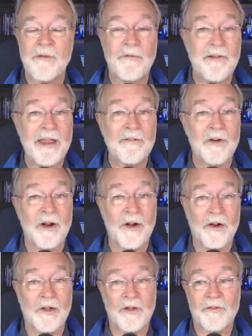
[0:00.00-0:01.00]
favorite
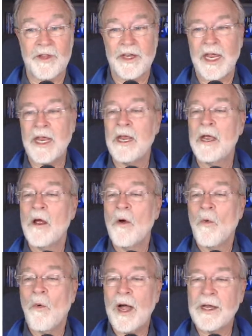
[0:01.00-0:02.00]
article of the day,
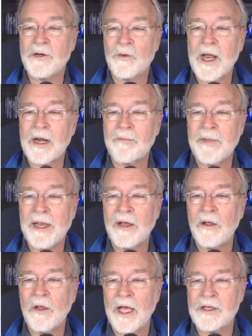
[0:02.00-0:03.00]
why direct
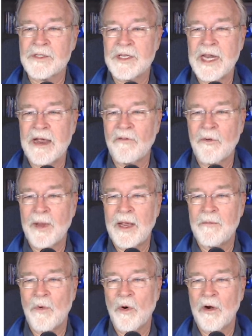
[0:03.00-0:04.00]
mail has never
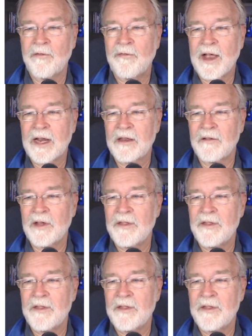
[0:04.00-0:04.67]
been more effective.